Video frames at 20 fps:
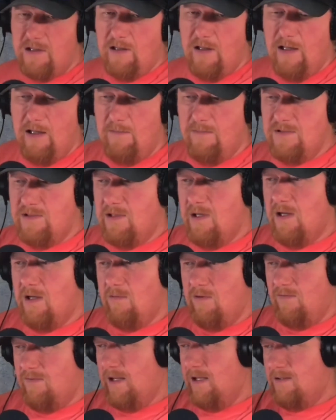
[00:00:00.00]
items,
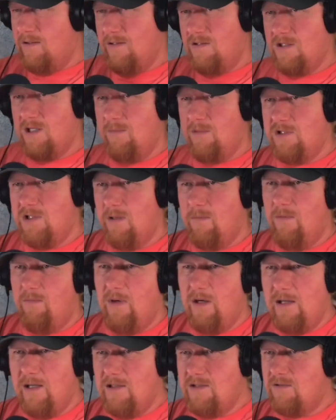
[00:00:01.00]
we've got the Jubba
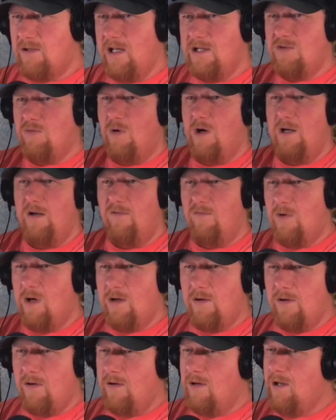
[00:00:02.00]
Monkey Scratch Wand of Wonder